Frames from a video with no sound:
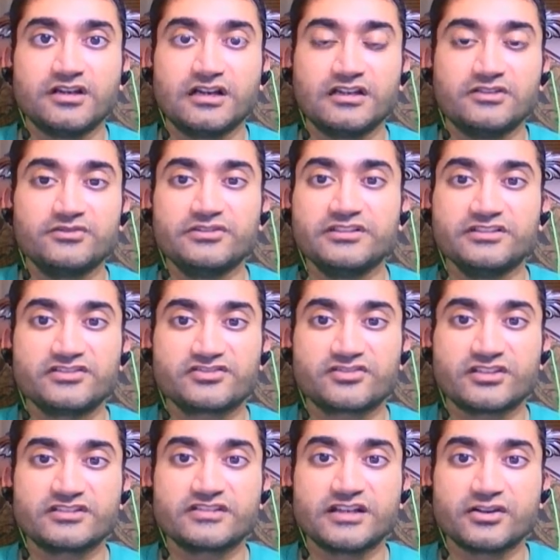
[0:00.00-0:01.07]
I don't need to
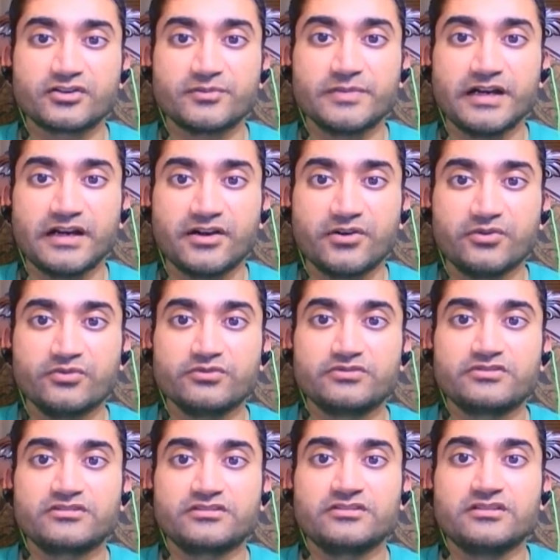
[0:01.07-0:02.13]
stress out
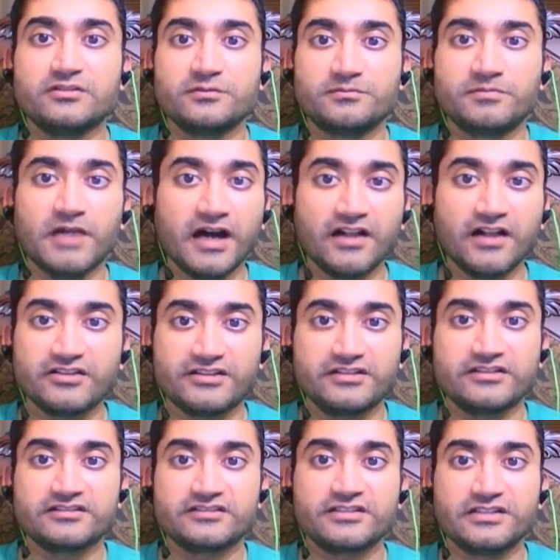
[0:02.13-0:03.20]
about uh,
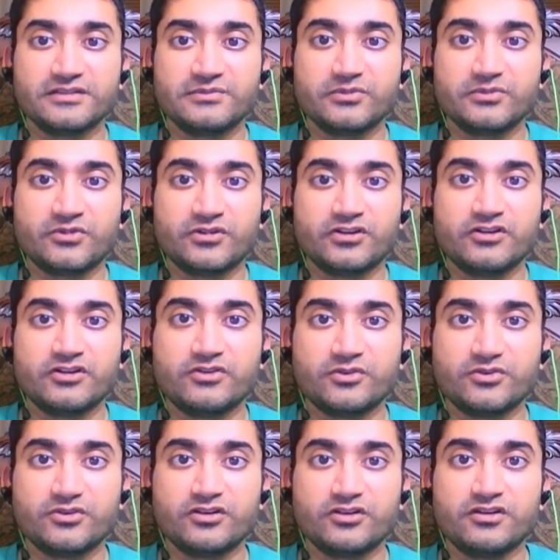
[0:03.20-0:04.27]
politics anymore
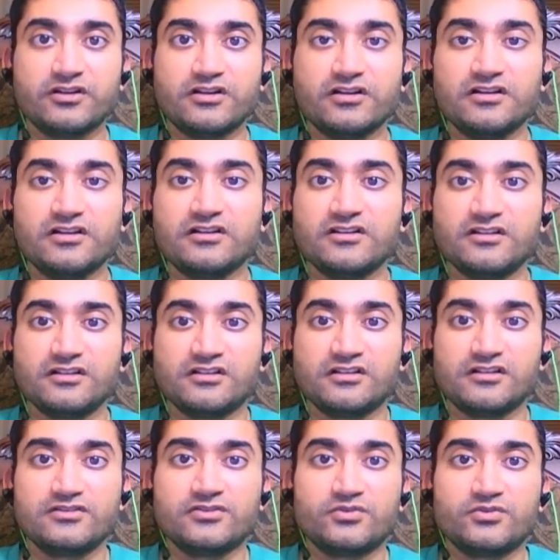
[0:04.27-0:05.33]
or
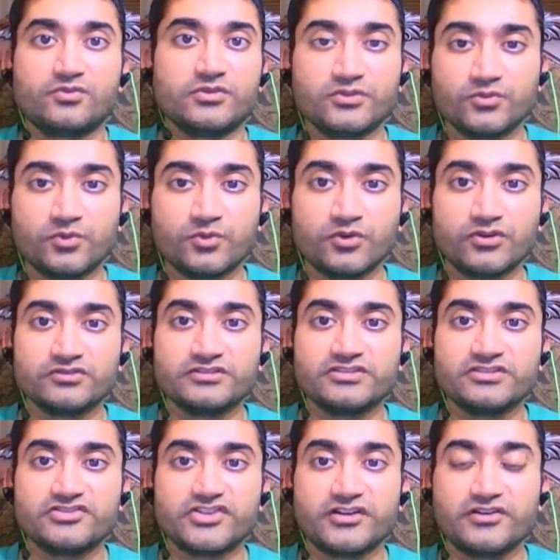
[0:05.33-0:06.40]
the real world
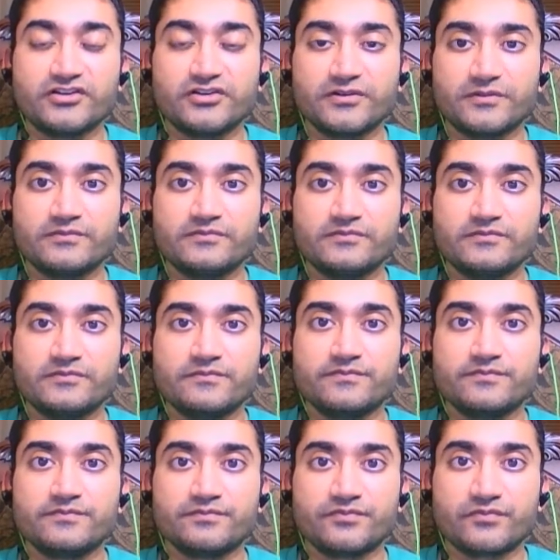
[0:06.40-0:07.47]
in general.
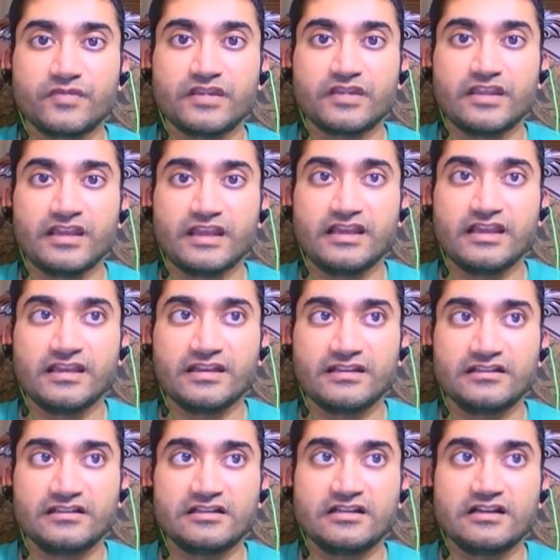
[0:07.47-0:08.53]

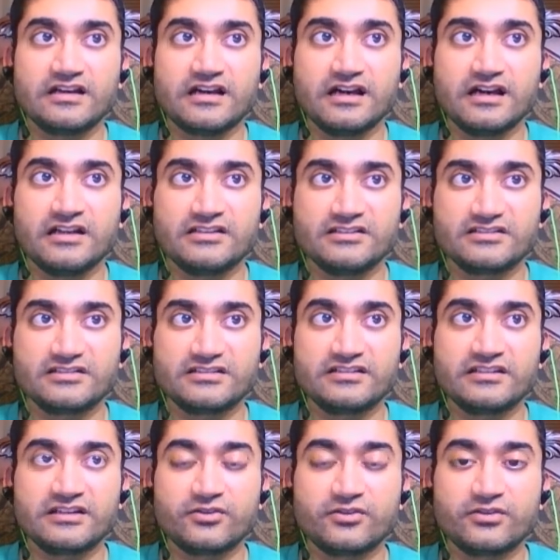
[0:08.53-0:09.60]
And I just see
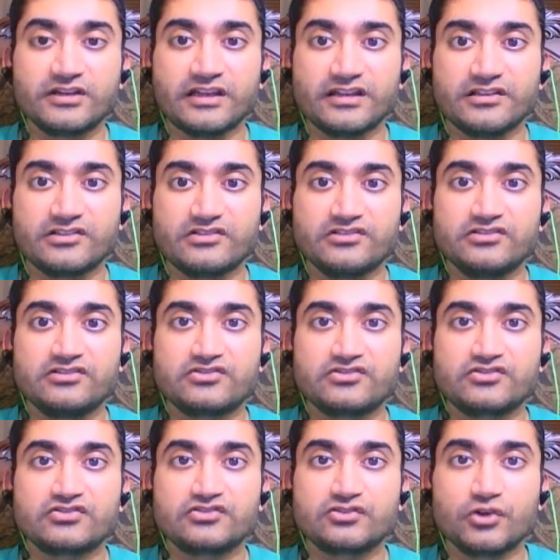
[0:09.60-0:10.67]
that, okay,
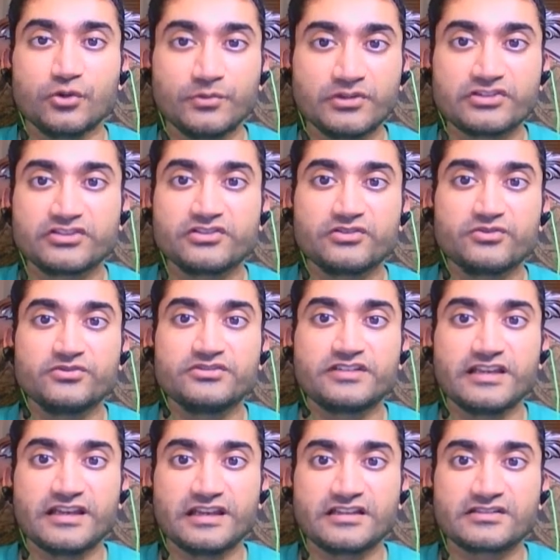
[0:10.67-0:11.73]
so much
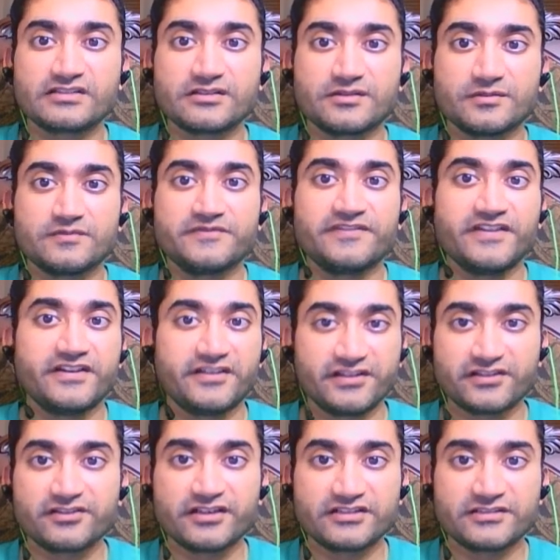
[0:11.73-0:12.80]
enthusiasm, very
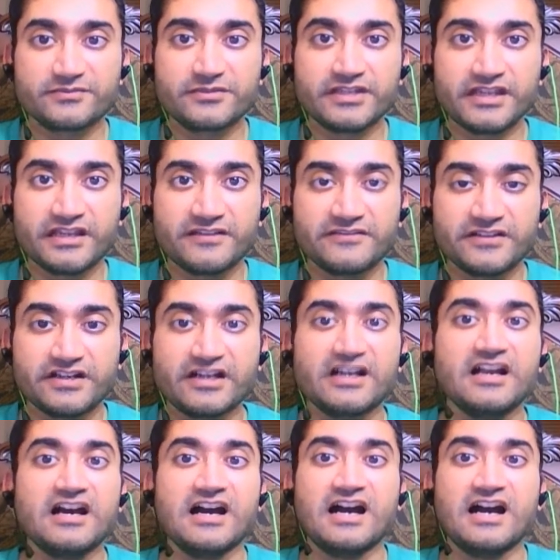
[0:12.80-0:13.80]
aggressive behavior.